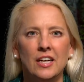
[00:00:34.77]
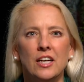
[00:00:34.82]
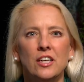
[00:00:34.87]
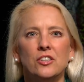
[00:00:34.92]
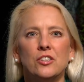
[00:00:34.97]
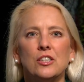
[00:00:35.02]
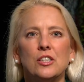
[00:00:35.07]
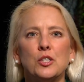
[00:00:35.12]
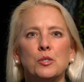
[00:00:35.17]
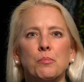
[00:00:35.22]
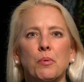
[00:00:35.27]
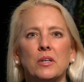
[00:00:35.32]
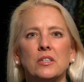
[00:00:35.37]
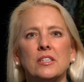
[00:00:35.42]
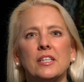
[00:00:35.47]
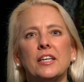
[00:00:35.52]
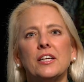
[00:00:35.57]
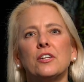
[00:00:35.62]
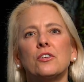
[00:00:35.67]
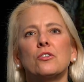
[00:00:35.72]
She is
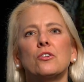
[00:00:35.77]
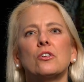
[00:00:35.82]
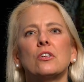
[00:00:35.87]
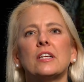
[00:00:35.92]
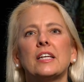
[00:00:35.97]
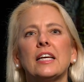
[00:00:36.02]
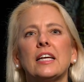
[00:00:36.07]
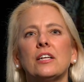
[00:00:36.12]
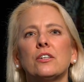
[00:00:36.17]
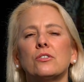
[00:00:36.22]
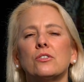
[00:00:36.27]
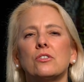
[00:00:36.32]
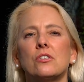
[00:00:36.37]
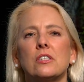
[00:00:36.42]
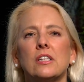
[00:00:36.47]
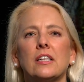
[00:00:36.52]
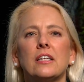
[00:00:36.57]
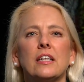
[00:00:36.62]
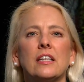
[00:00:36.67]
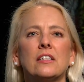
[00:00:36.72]
particularly
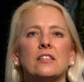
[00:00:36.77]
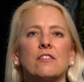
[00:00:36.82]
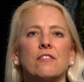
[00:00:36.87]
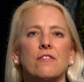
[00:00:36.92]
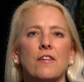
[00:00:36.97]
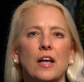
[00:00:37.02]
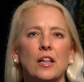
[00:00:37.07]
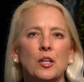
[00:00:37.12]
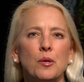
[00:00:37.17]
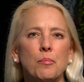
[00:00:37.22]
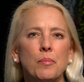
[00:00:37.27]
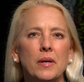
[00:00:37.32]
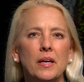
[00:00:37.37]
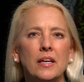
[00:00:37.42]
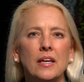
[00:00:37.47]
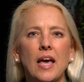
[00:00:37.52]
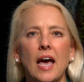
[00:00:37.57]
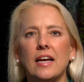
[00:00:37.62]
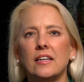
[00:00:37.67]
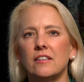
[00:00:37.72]
interested in
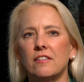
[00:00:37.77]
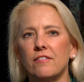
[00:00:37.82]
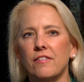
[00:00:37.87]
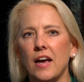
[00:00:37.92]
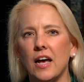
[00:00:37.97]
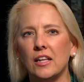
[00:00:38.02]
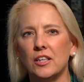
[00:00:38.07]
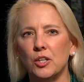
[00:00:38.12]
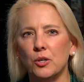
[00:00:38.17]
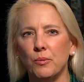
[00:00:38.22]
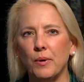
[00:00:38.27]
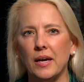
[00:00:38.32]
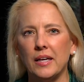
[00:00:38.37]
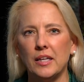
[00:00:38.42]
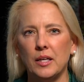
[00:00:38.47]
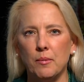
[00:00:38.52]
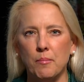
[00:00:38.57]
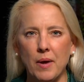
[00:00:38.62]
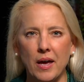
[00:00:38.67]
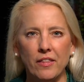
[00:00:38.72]
developing and
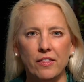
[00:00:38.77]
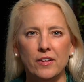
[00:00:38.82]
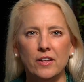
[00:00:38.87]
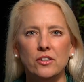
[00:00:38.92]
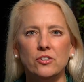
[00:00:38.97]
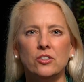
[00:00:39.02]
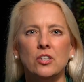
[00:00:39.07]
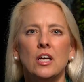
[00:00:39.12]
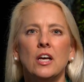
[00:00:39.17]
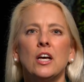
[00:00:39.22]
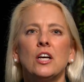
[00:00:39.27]
evaluating methods